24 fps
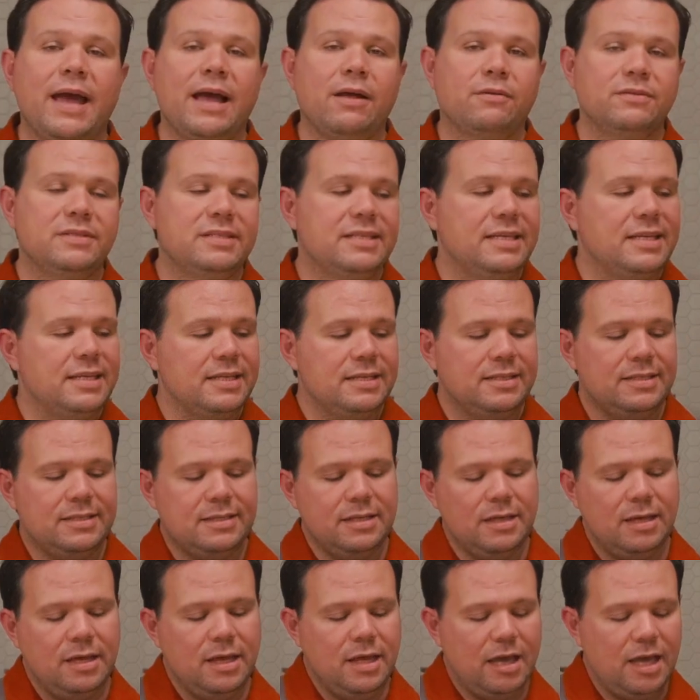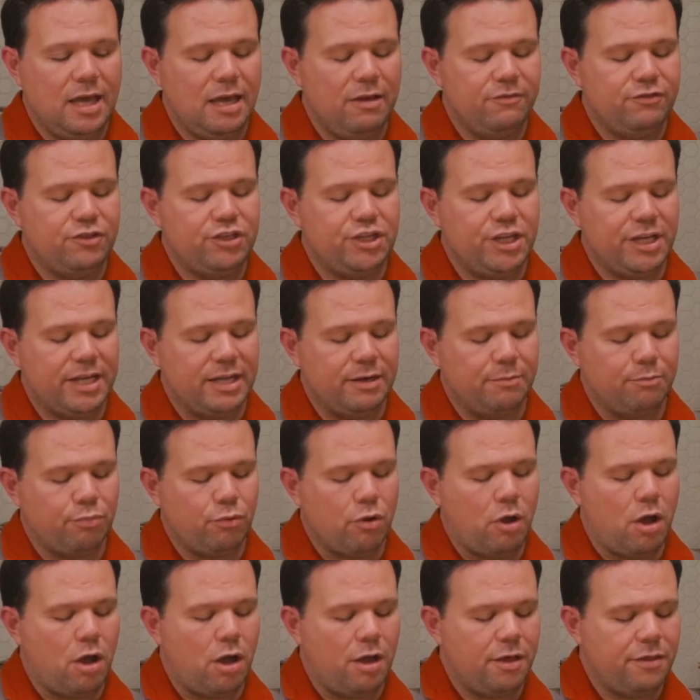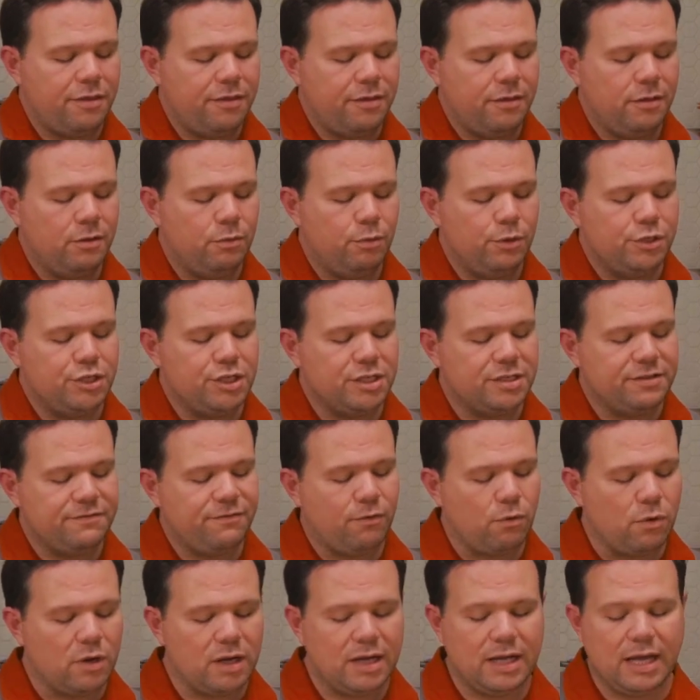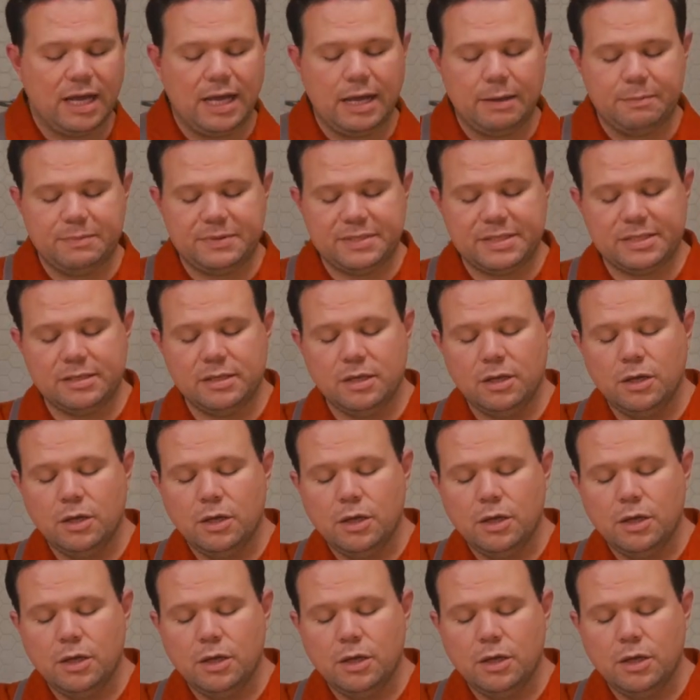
ounces of chicken broth, which is four cups.